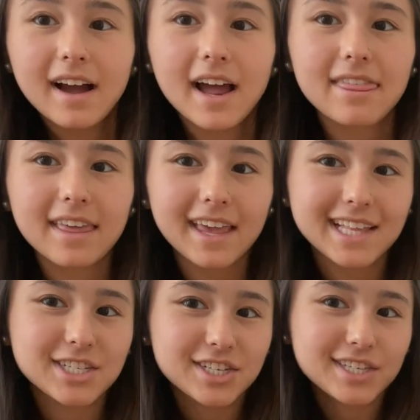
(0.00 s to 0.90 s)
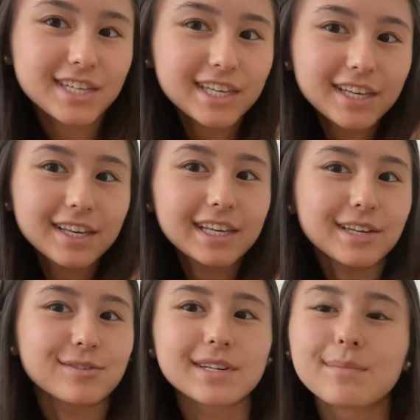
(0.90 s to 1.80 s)
I think it's just
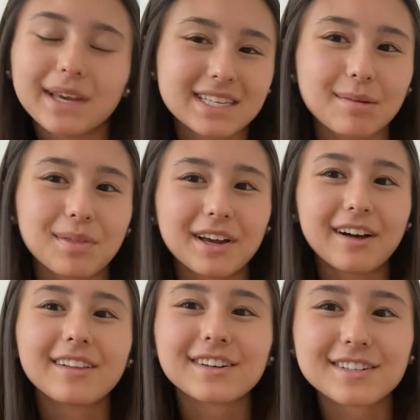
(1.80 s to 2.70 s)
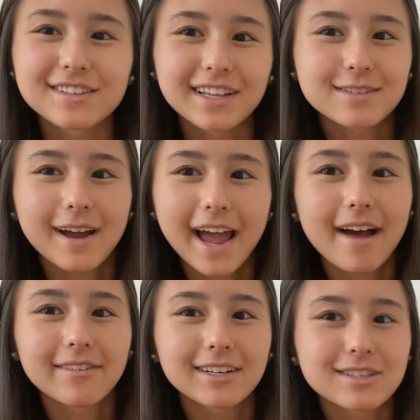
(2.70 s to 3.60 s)
cute to mix up the colors, so that's why I
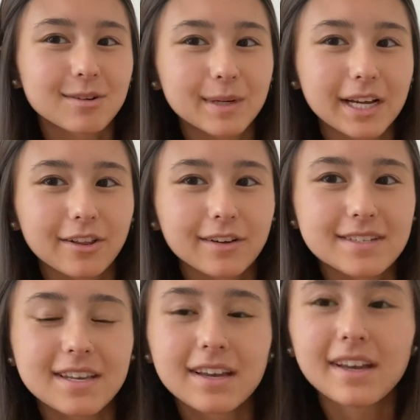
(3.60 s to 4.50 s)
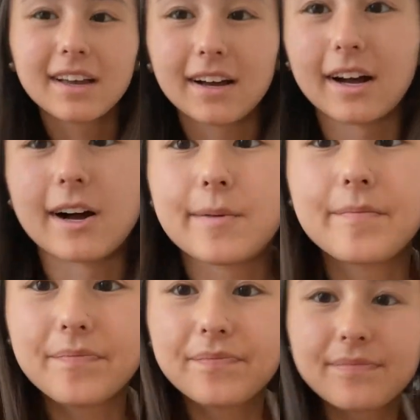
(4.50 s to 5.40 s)
have it in so many colors.
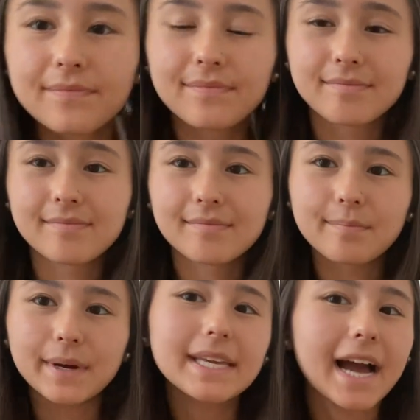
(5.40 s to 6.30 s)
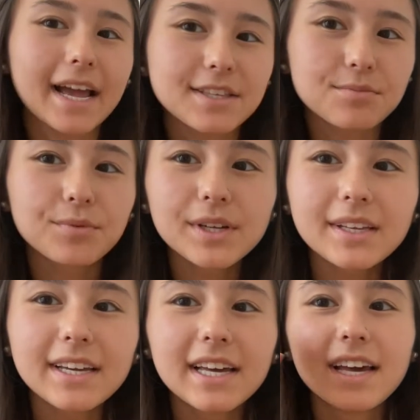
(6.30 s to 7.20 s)
Um, but yeah, it's
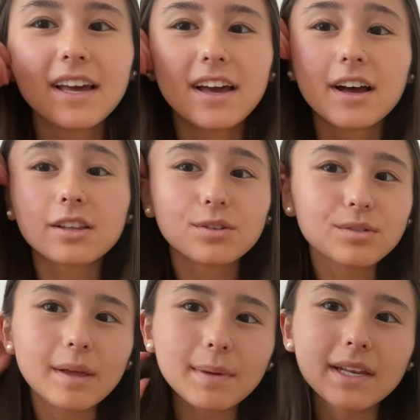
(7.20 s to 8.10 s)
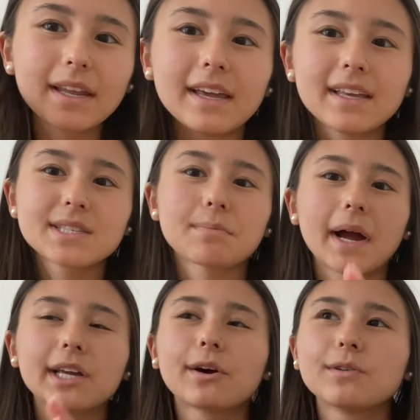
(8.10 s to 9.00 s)
really Lululemon is
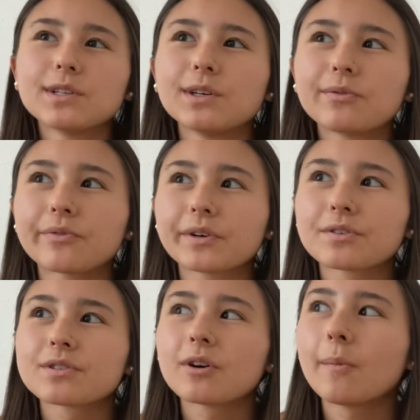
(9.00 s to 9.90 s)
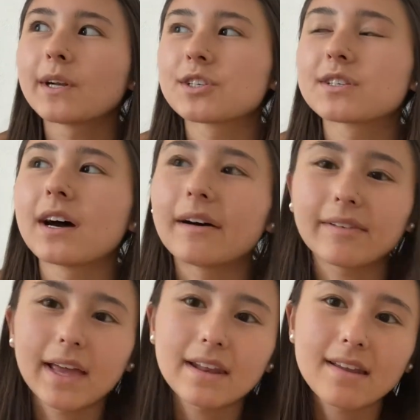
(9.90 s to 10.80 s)
my go-to for so much stuff
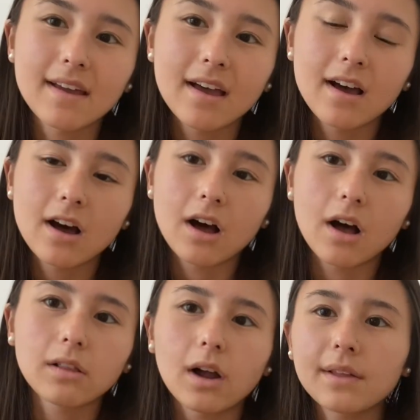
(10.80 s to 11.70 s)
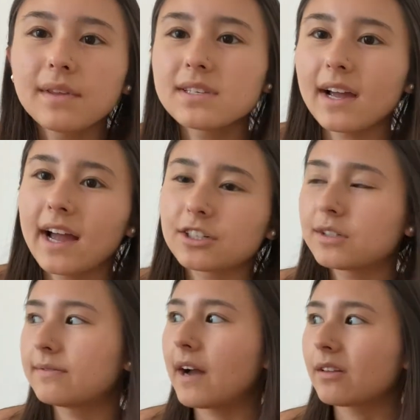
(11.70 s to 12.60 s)
and a lot of this I actually
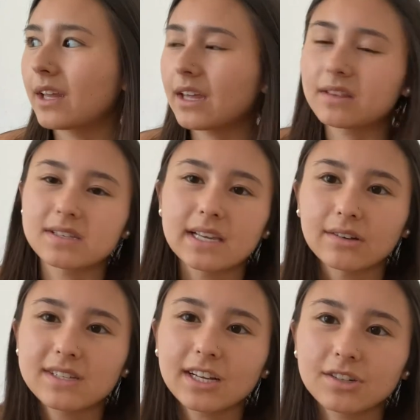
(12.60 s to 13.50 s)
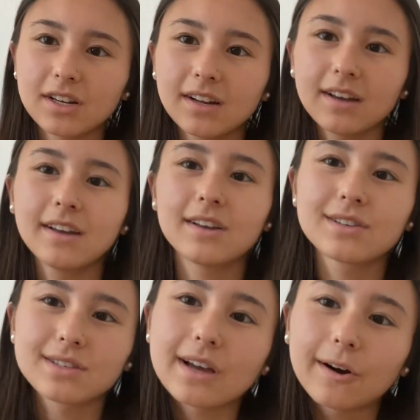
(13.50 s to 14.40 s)
found like in the sale section.
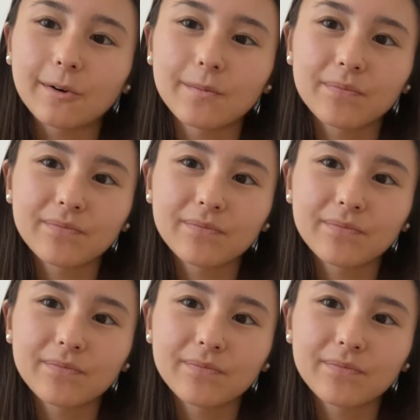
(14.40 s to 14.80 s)
So